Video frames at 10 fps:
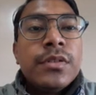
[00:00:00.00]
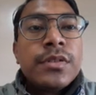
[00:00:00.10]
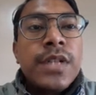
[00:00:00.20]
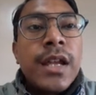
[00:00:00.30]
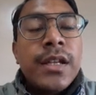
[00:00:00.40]

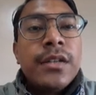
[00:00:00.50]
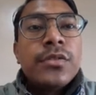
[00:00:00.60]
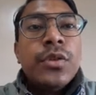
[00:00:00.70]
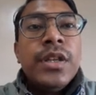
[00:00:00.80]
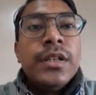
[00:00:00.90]
started
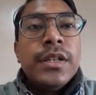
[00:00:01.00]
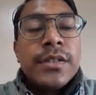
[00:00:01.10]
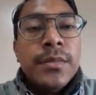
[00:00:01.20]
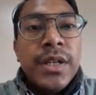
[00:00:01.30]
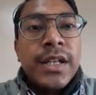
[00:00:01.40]
showing
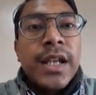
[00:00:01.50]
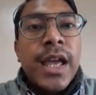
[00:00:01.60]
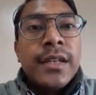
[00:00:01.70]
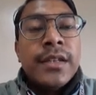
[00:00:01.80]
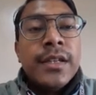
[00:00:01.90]
some
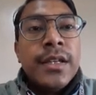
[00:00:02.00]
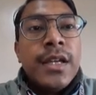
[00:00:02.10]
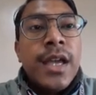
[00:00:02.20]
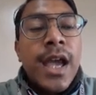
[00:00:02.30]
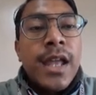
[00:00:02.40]
decline,
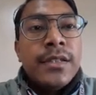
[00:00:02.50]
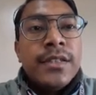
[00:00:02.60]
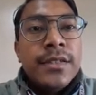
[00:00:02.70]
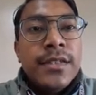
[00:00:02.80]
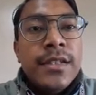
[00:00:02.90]
and
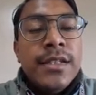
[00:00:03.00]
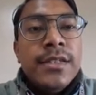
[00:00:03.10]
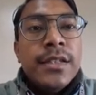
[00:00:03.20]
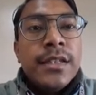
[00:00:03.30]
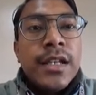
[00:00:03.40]
this is the
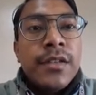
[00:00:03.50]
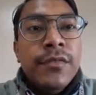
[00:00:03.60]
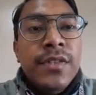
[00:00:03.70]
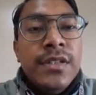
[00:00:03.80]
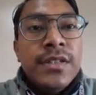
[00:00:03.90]
reason that
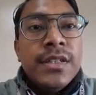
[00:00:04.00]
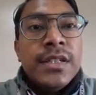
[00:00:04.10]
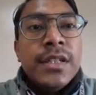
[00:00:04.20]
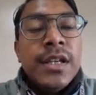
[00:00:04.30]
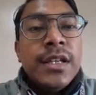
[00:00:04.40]
we
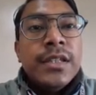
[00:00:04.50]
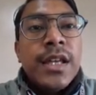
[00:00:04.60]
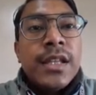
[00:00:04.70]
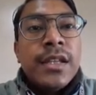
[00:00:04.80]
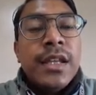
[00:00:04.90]
see
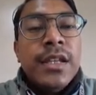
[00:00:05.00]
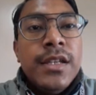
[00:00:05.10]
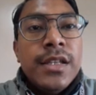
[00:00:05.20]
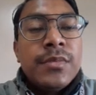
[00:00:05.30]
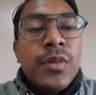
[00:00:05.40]
that
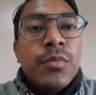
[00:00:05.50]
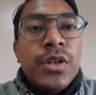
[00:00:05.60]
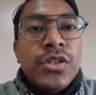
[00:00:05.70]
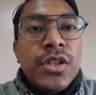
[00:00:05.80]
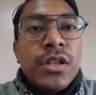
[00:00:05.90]
India's
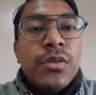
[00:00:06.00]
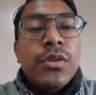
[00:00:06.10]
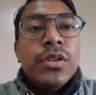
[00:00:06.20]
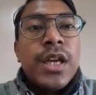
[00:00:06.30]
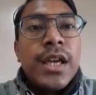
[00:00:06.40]
population
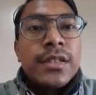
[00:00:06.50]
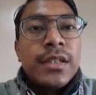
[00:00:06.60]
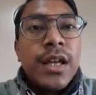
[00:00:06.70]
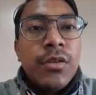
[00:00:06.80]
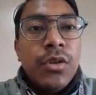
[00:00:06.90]
growth has
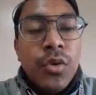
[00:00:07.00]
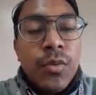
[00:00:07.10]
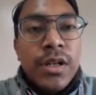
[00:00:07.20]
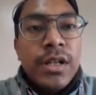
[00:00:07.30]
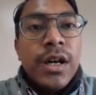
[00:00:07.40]
now
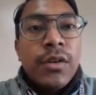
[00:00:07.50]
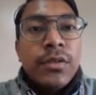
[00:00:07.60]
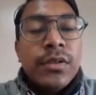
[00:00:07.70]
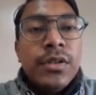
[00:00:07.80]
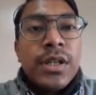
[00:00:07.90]
lowered
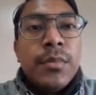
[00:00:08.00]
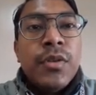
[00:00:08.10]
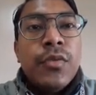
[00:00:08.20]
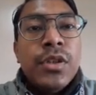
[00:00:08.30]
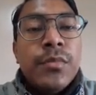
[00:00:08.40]
down. Okay,
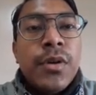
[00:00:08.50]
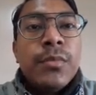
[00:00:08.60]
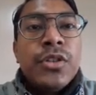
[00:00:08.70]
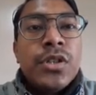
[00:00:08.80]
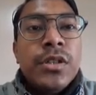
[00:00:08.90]
before the
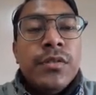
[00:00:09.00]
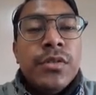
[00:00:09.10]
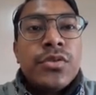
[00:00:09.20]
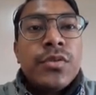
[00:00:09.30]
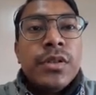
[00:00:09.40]
population
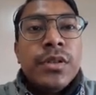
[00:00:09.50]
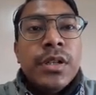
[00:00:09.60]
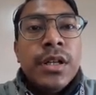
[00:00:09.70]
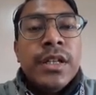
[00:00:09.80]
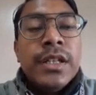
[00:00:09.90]
used to
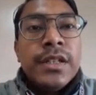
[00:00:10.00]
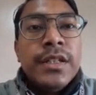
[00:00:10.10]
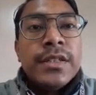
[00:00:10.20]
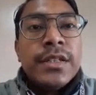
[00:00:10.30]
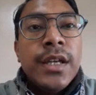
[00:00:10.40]

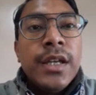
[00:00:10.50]
increase